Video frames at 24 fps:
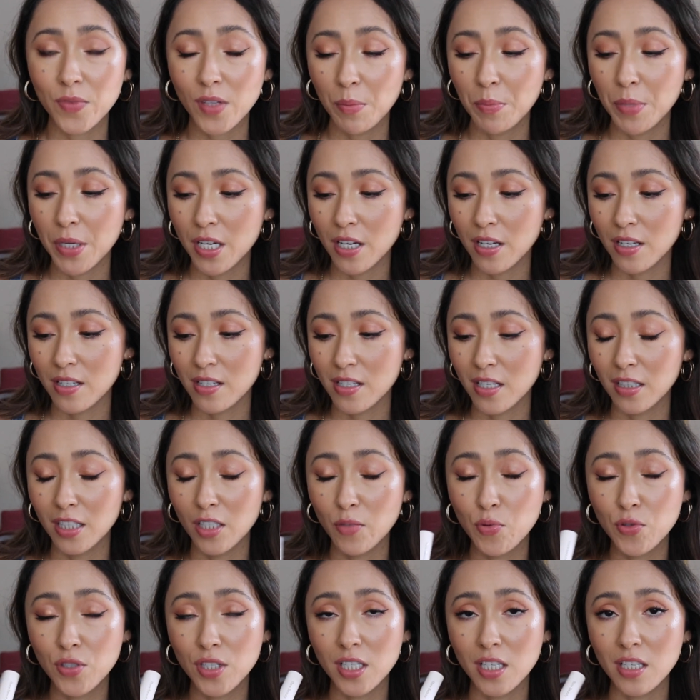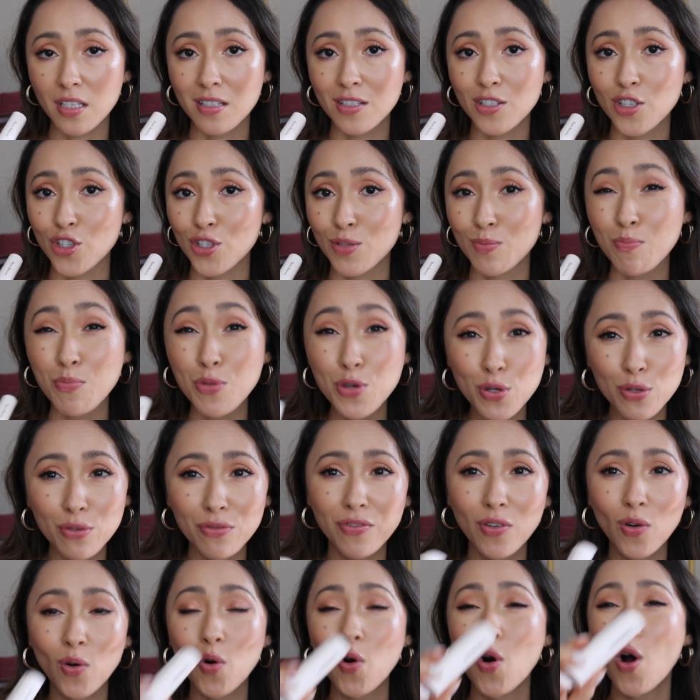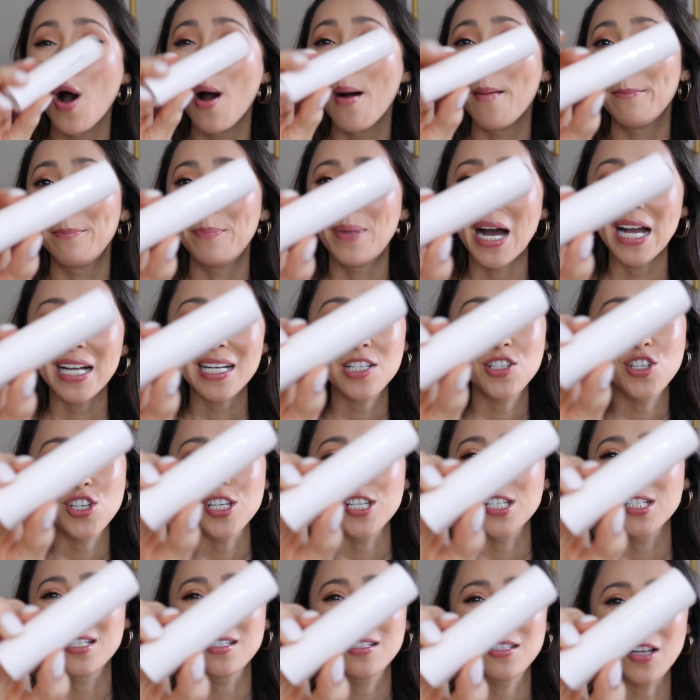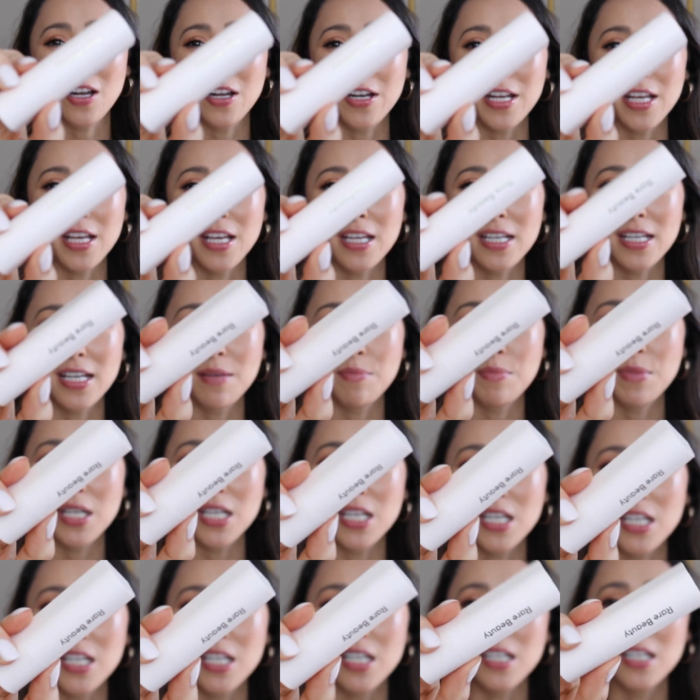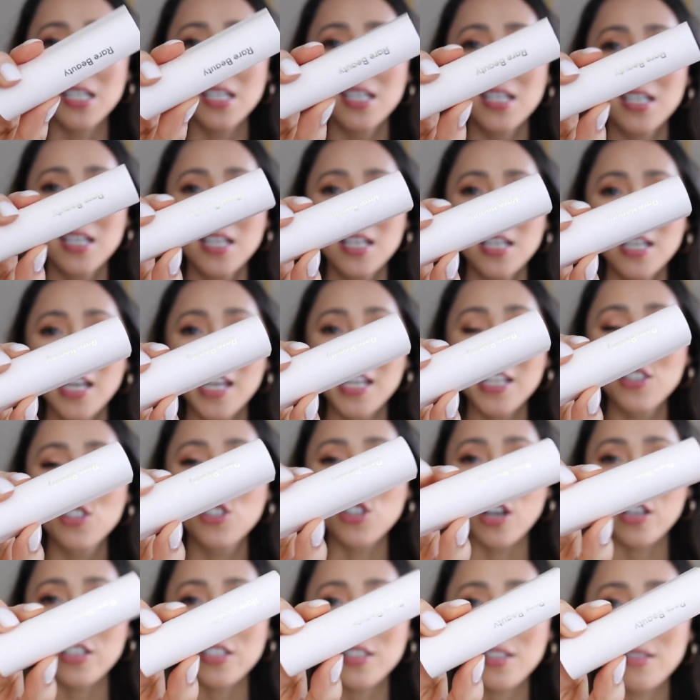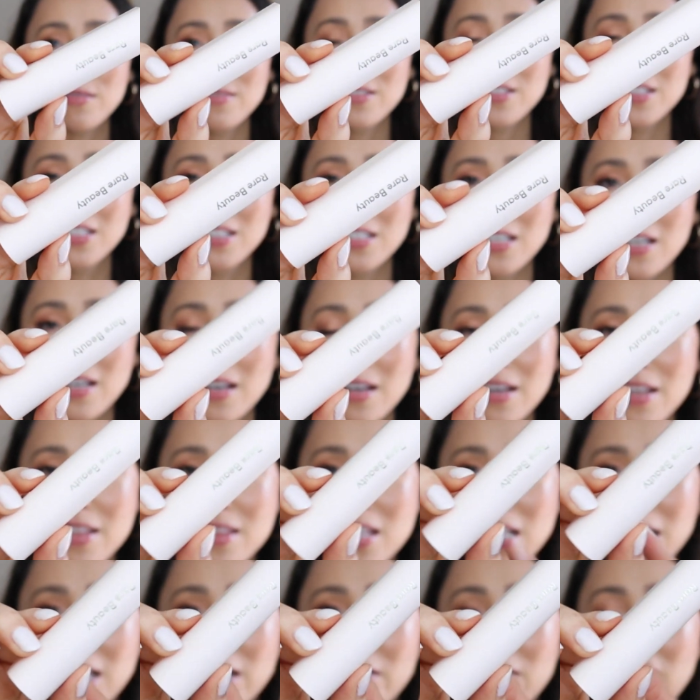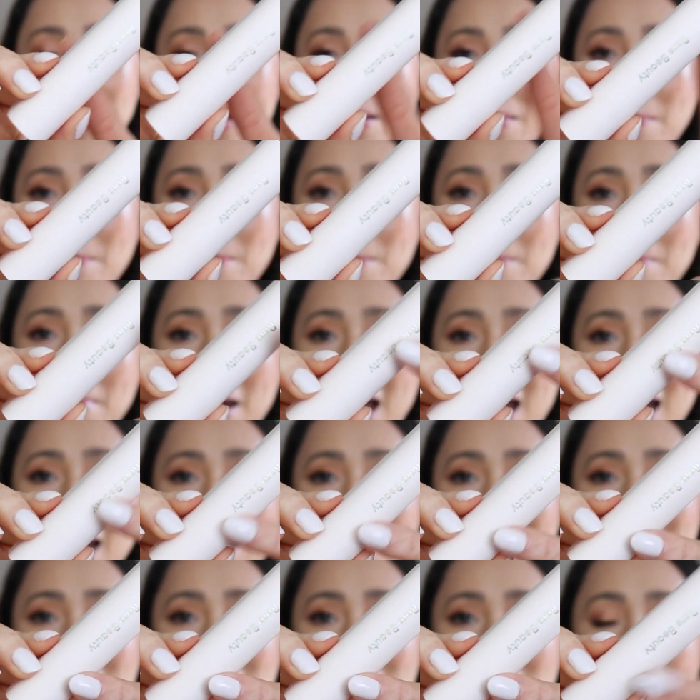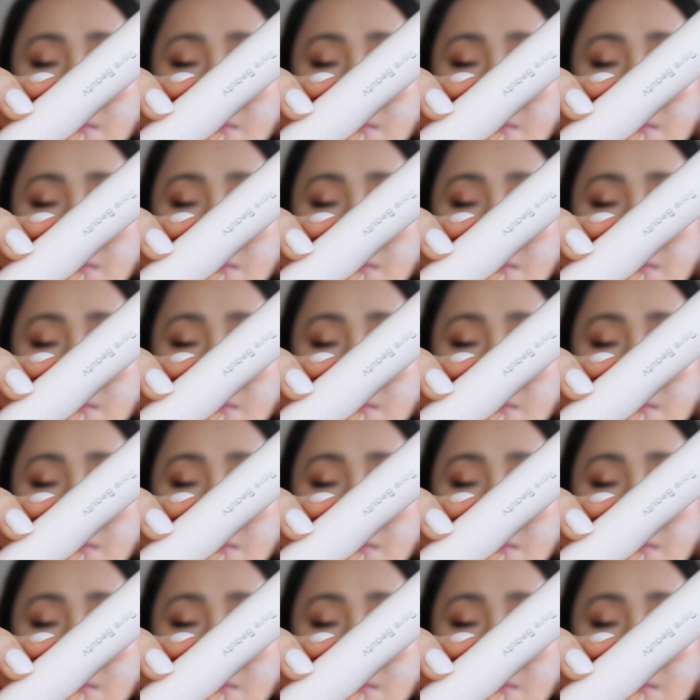because the lipstick is just beautiful. Packaging is stunning. I mean, it just, the kind of like matte,